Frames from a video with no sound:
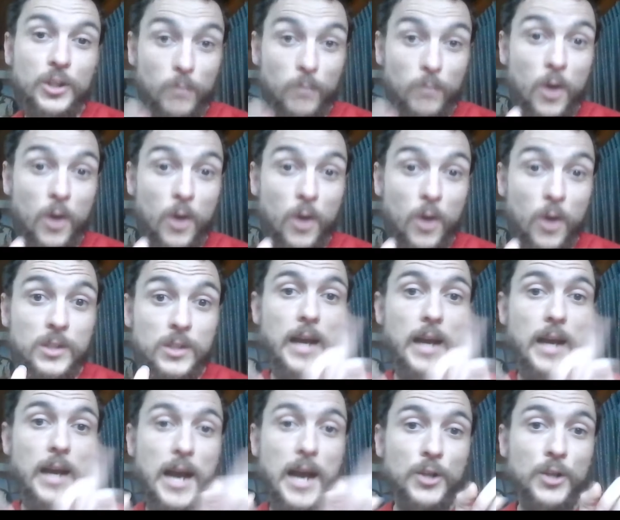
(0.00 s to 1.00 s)
Rose
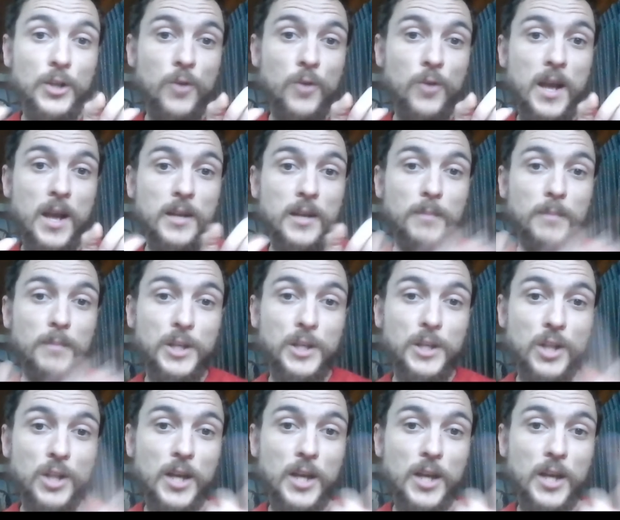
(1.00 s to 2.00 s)
untrained,
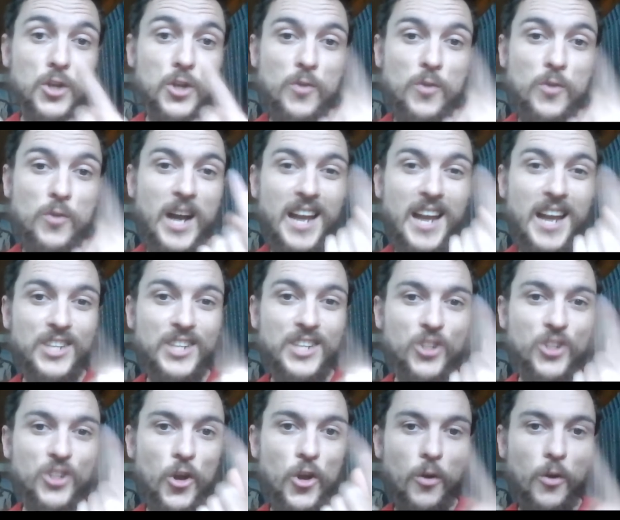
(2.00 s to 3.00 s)
much like you and I,
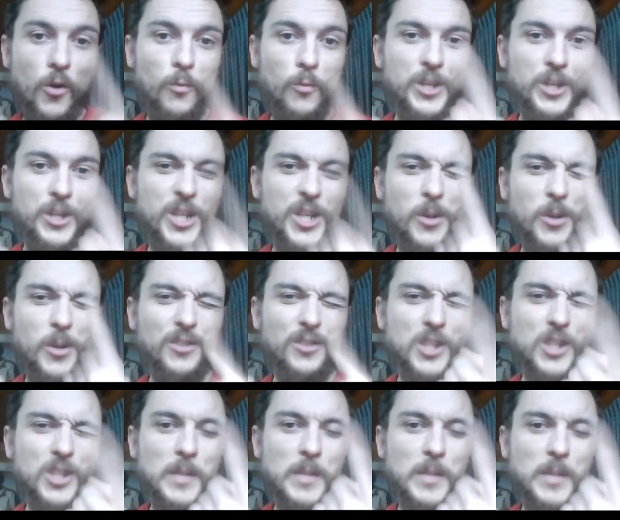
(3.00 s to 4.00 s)
sir. We share a lot of
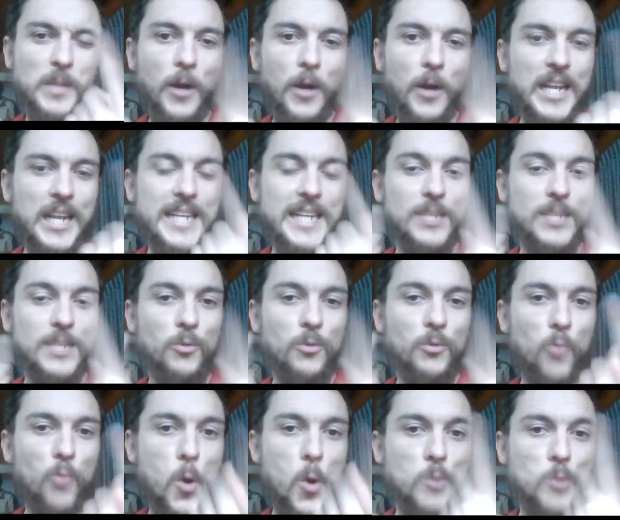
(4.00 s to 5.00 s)
similarities with
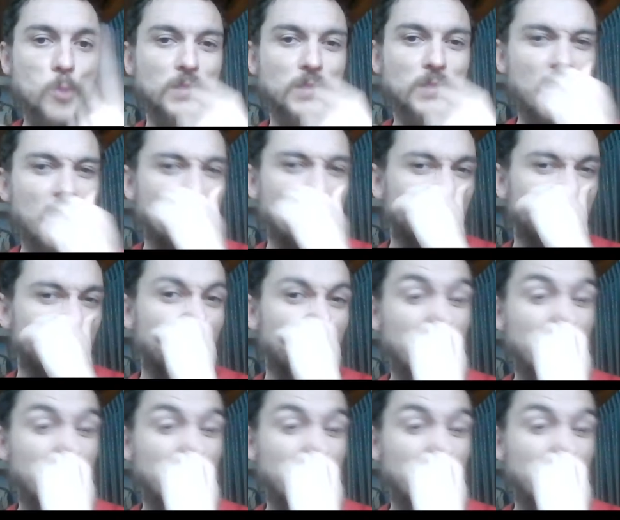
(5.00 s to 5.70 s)
Rose McIver.